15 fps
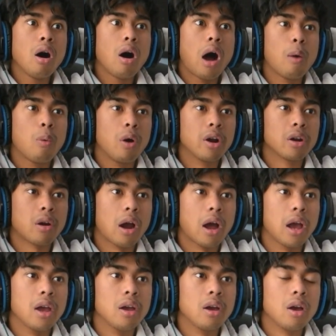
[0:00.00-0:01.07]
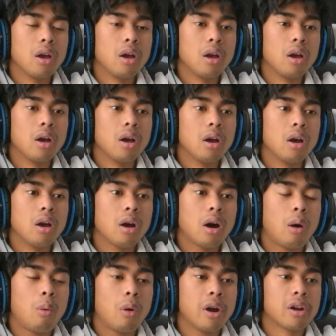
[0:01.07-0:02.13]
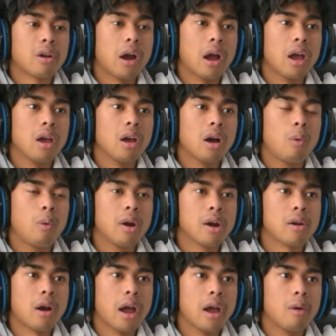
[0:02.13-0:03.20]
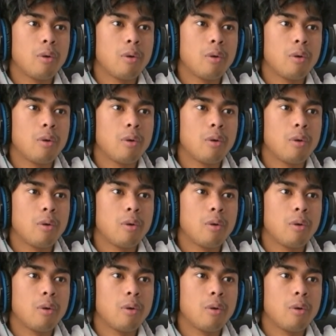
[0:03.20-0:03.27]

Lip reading: I wanna cry. Oh my god, I wanna cry.